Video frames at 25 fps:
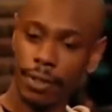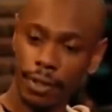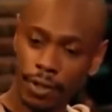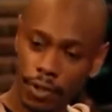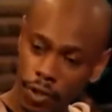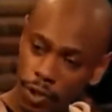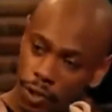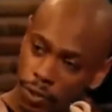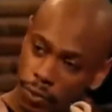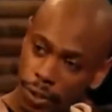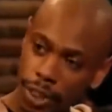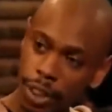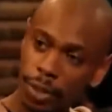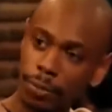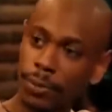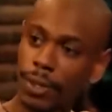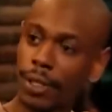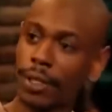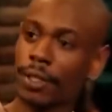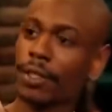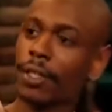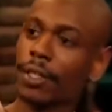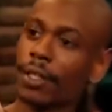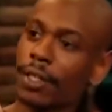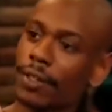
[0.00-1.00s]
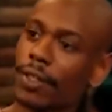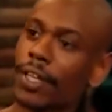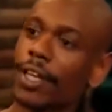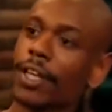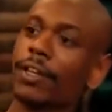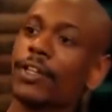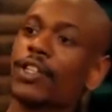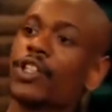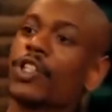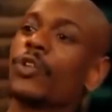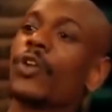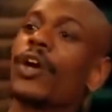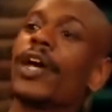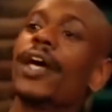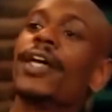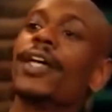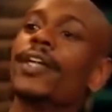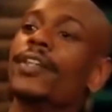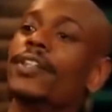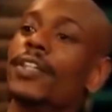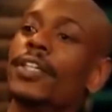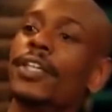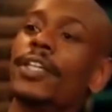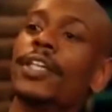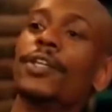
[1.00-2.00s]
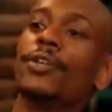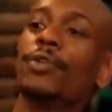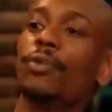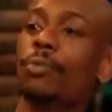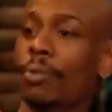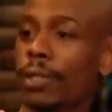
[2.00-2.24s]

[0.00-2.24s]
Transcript: screaming, They are trying to kill